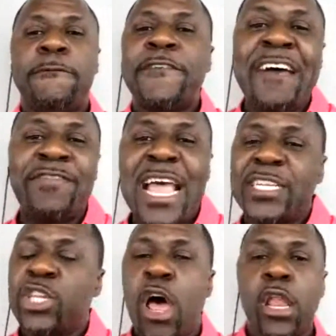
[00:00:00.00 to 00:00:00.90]

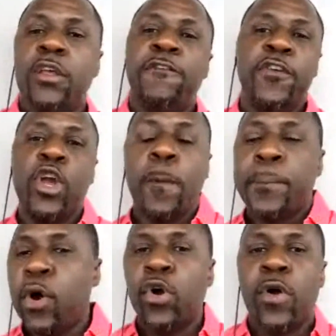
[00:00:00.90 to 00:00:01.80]
$5,000 for your
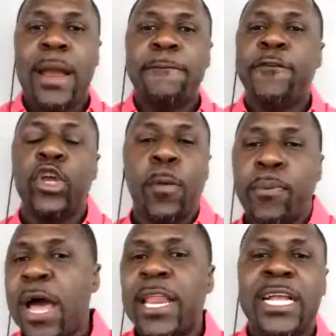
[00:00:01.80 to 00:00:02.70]
program, for your
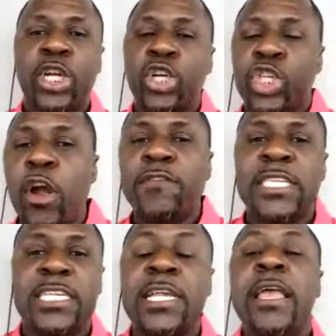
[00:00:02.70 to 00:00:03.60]
product and your
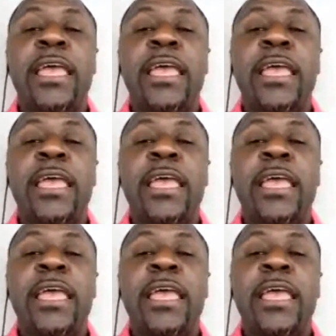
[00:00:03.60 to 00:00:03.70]
services,